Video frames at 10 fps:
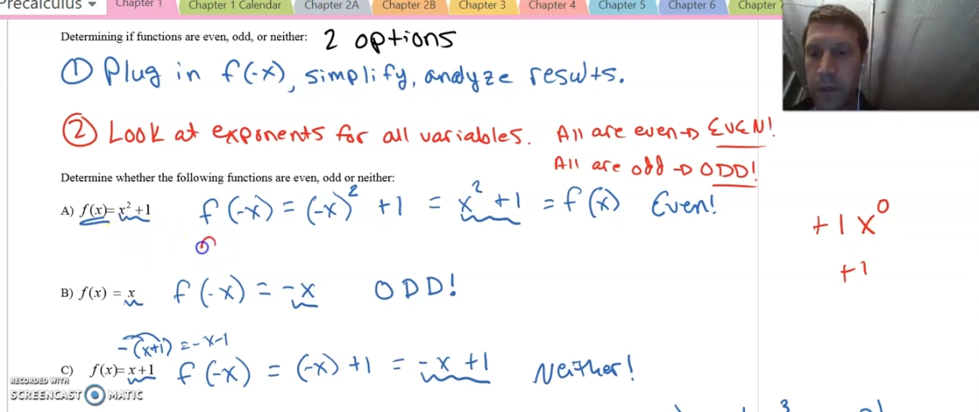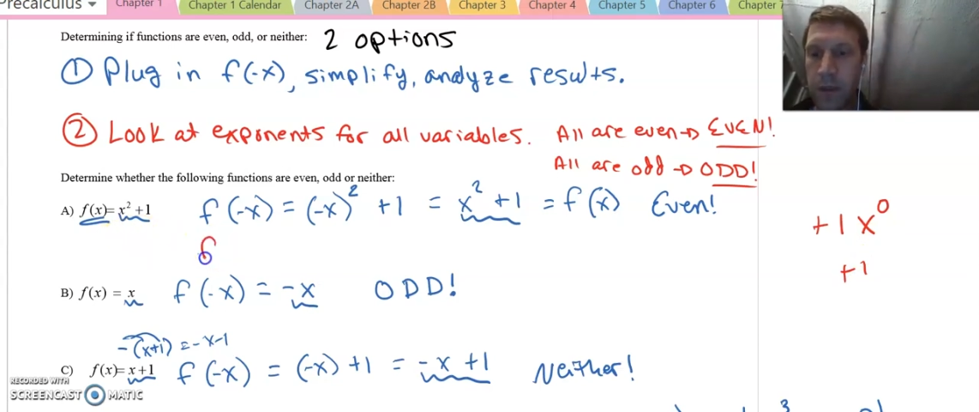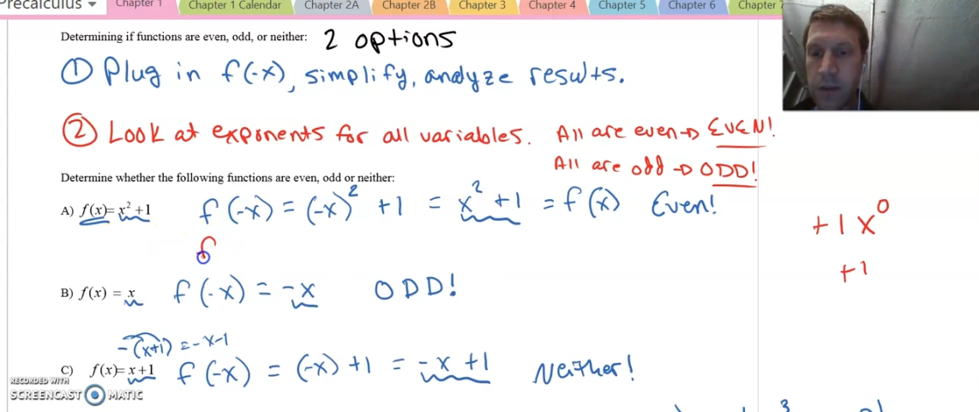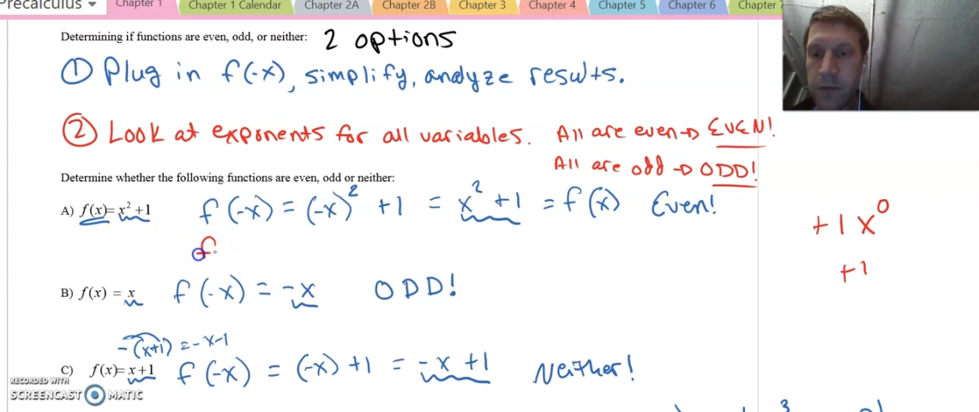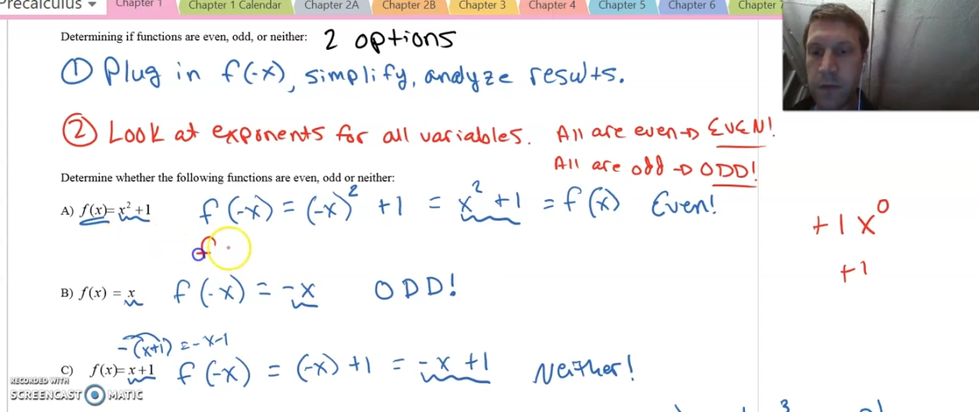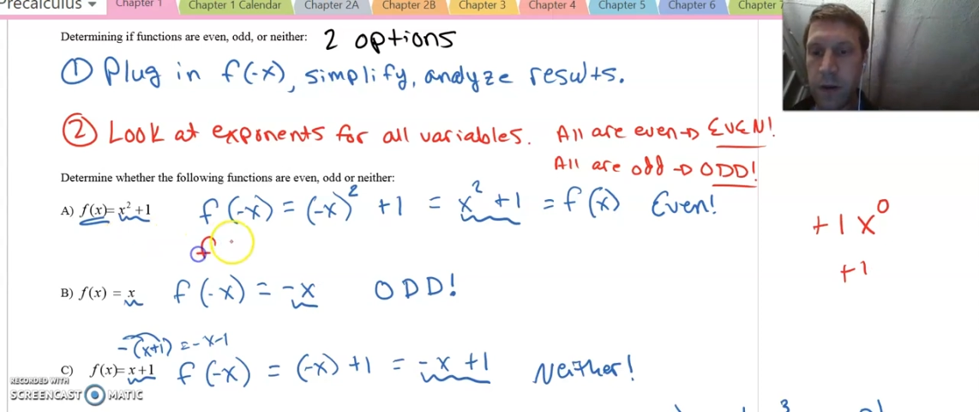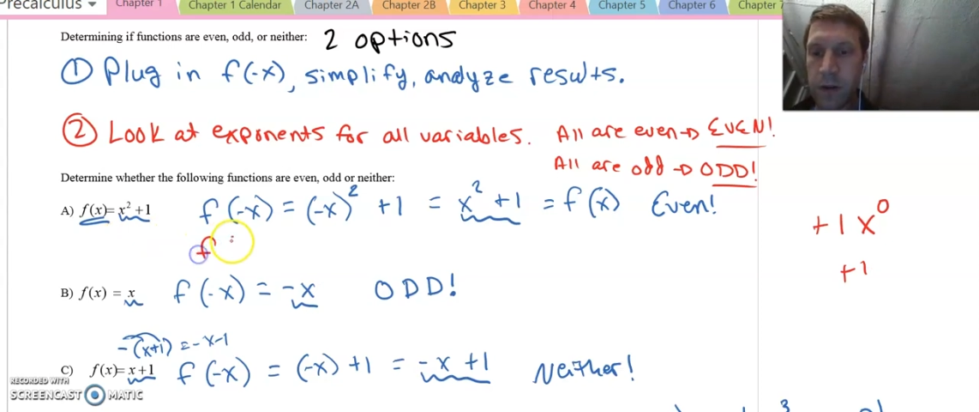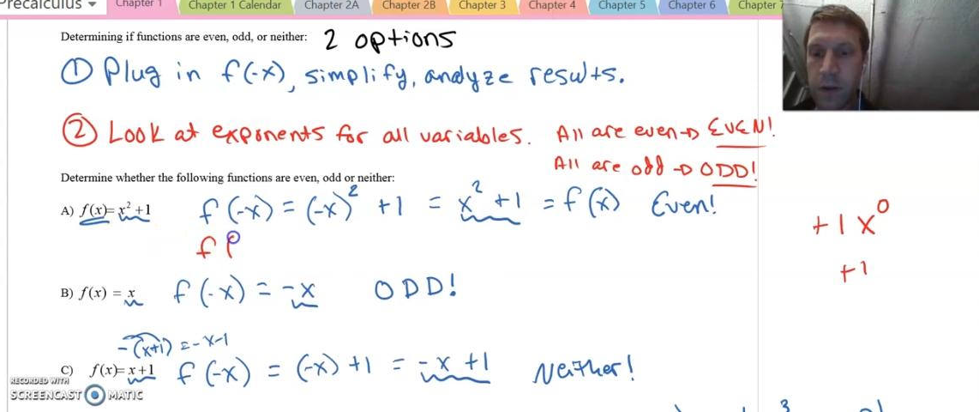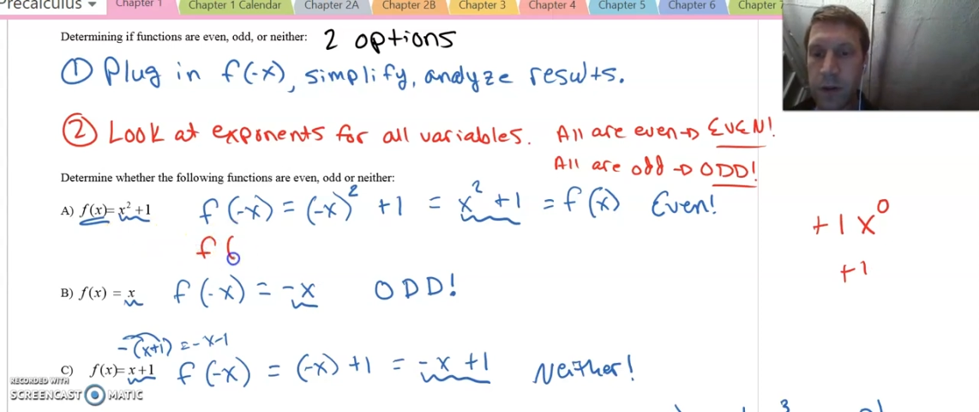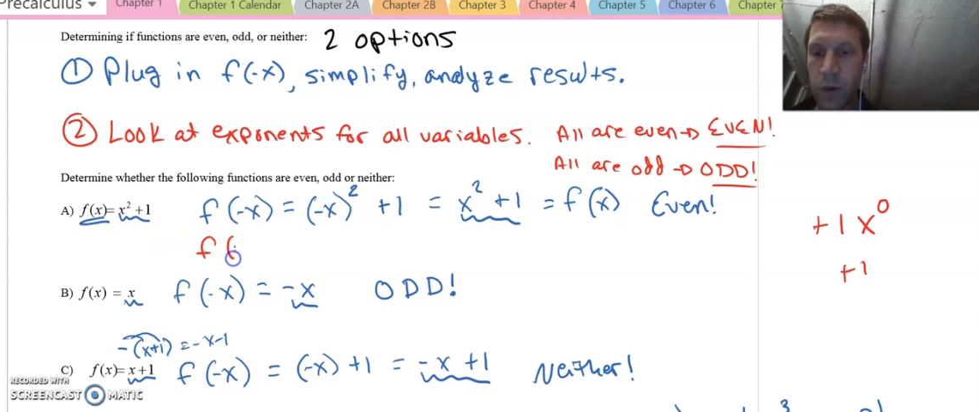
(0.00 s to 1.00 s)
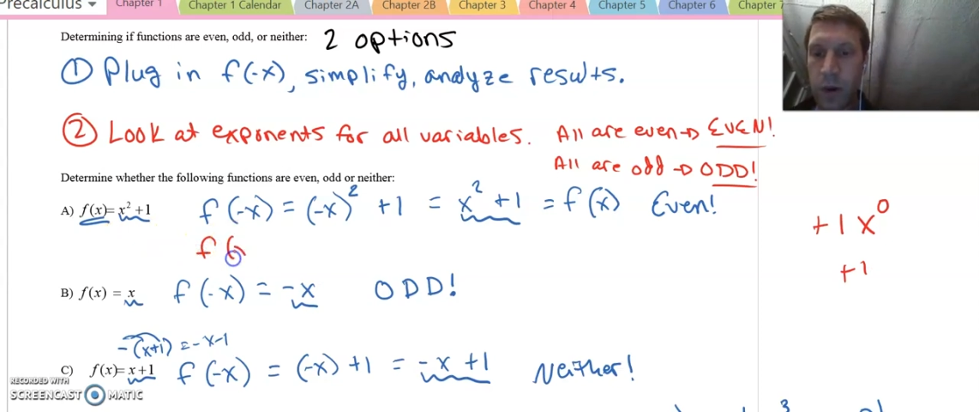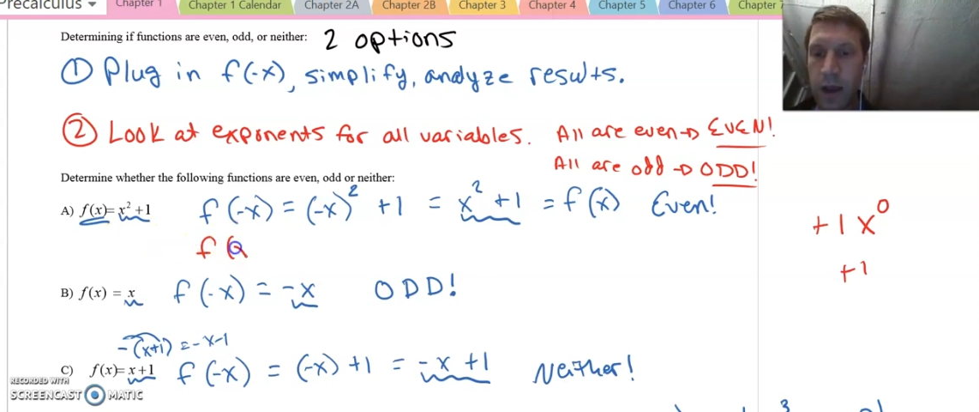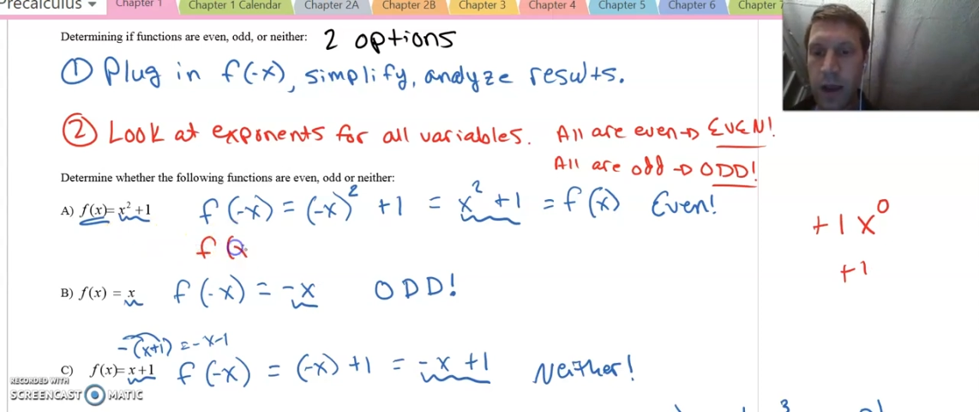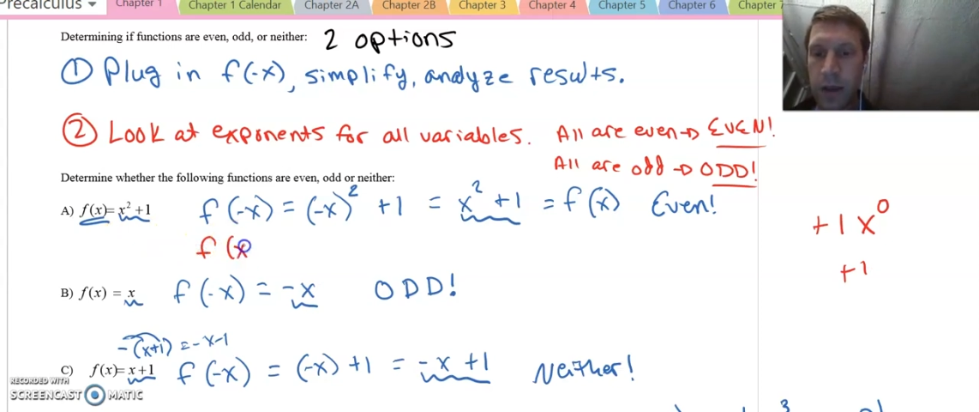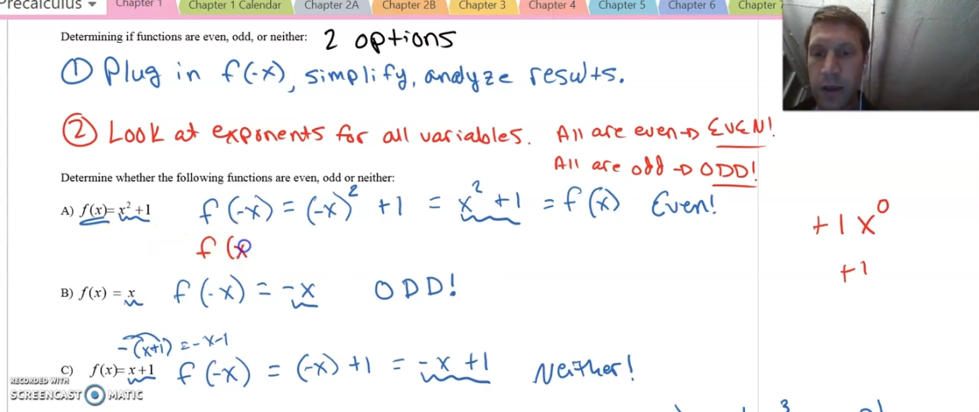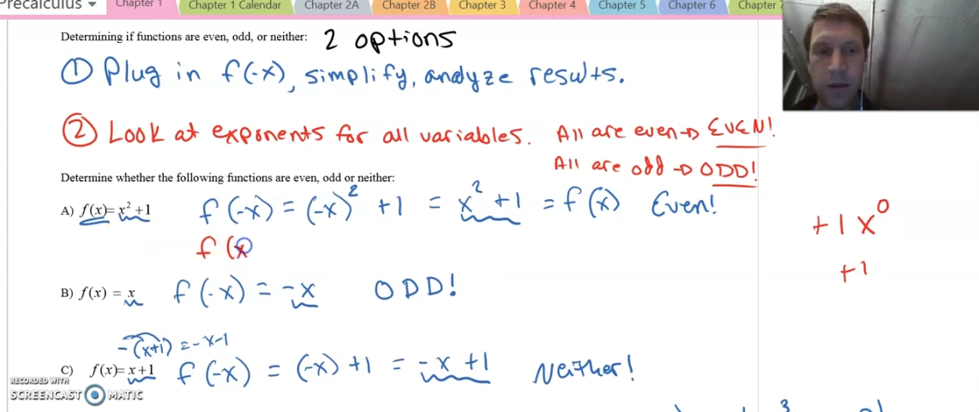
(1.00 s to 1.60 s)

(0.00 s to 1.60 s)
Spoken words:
this function, when I